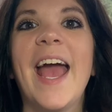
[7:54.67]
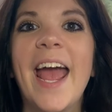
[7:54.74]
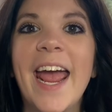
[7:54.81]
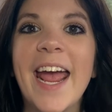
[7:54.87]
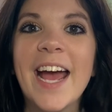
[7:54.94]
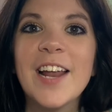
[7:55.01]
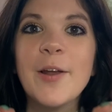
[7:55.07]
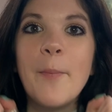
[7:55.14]

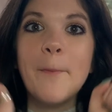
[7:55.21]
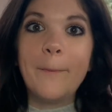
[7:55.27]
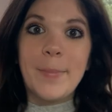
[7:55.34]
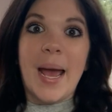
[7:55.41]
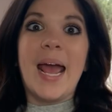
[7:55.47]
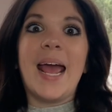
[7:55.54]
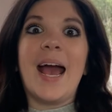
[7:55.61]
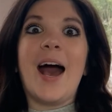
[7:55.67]
And
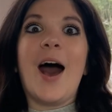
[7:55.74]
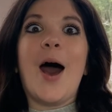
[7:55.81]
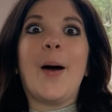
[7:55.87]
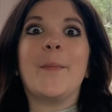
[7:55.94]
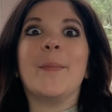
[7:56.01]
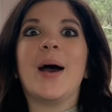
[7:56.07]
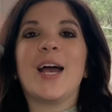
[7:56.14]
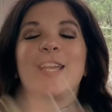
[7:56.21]

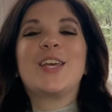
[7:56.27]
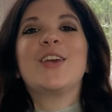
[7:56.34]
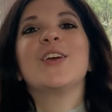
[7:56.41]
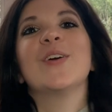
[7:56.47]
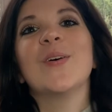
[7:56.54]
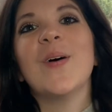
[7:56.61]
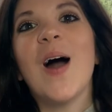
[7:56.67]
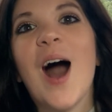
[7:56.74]
bam,
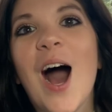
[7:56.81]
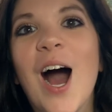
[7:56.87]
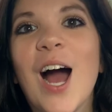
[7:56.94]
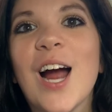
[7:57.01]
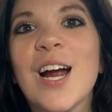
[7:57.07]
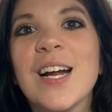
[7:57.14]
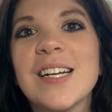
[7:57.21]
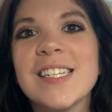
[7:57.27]
you
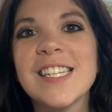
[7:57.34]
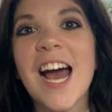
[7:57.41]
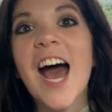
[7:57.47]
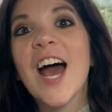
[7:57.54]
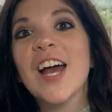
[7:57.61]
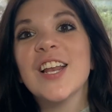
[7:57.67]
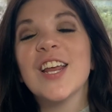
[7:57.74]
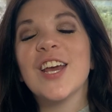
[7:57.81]
are
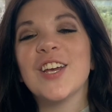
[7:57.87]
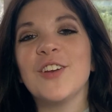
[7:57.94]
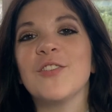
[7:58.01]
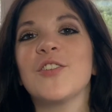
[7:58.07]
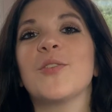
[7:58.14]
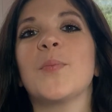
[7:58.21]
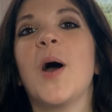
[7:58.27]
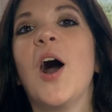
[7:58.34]
done. You
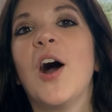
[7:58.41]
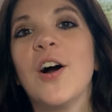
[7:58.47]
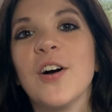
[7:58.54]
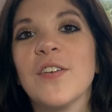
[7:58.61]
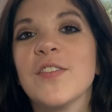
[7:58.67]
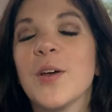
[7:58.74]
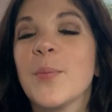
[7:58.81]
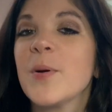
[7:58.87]
just put all
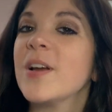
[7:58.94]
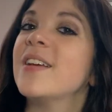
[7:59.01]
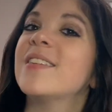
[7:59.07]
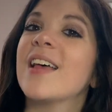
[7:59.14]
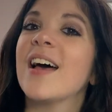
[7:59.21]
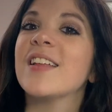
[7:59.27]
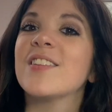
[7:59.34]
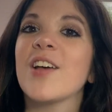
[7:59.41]
of the
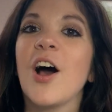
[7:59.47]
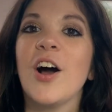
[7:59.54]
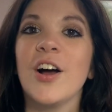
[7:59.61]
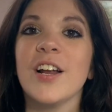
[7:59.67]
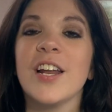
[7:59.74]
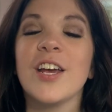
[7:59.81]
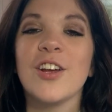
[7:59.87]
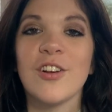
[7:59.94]
presets
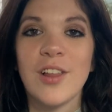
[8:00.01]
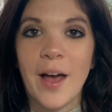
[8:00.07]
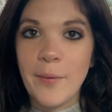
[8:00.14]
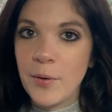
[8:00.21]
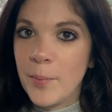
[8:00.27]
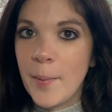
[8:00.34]
on your Lightroom